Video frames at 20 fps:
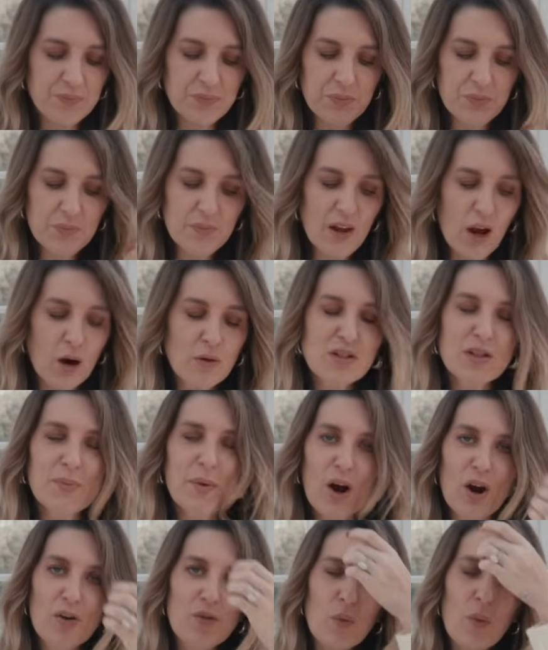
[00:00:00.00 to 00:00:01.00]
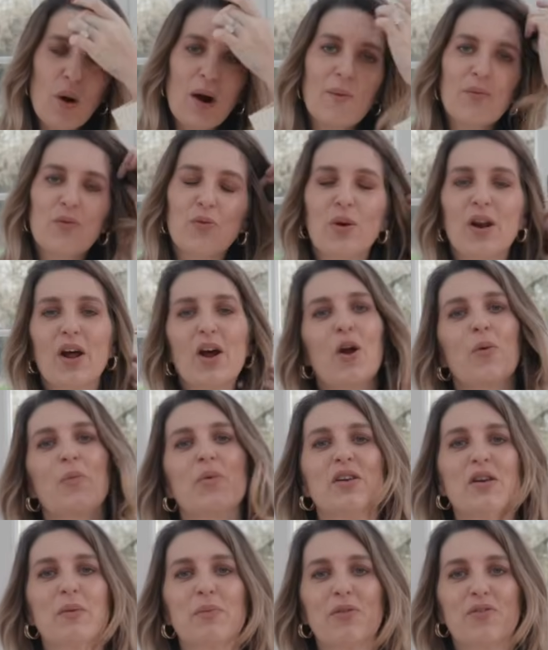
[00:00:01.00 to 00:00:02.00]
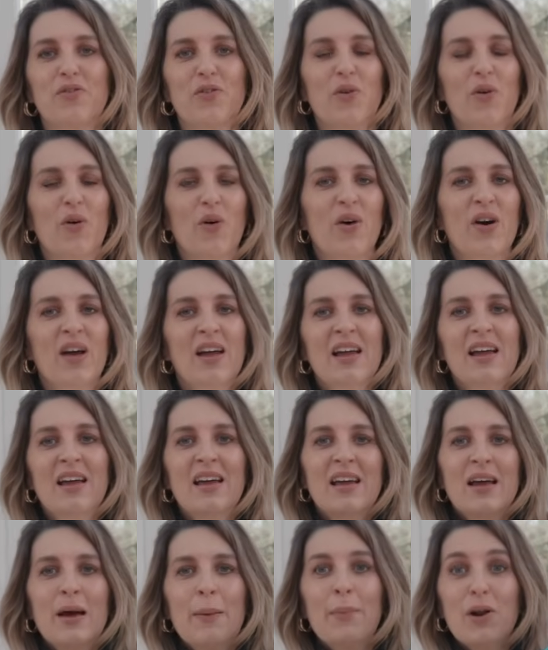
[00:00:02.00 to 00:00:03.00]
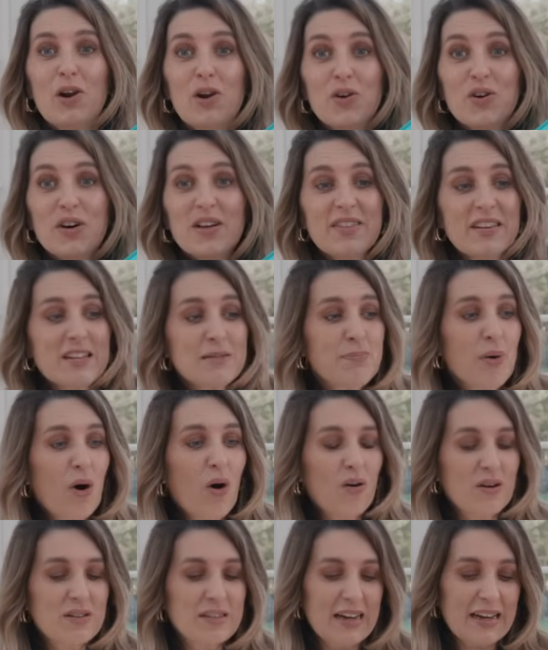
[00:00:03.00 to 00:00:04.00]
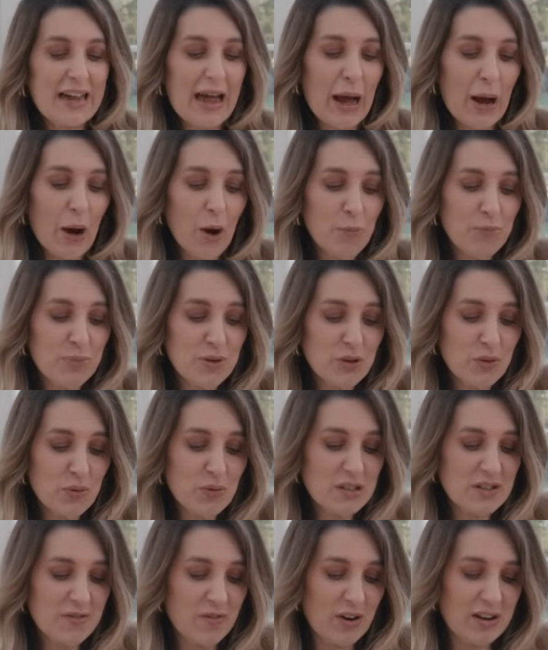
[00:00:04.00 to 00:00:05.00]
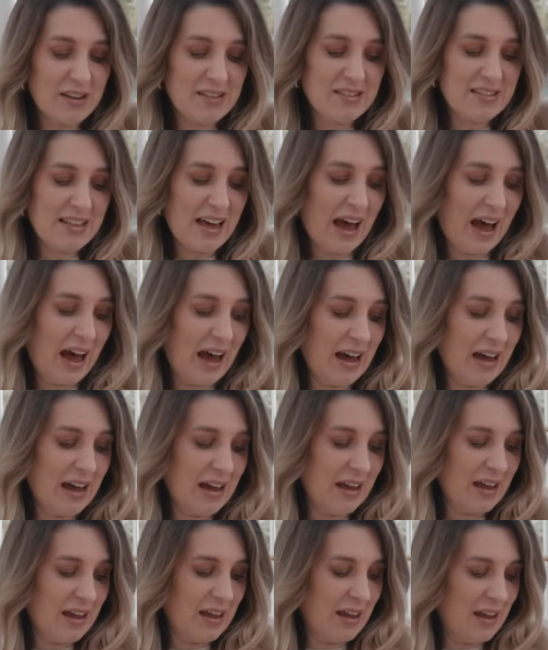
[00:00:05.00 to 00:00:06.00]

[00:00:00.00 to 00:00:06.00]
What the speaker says: I was a bit overwhelmed when I opened it before. But look at this box, like how beautiful is that?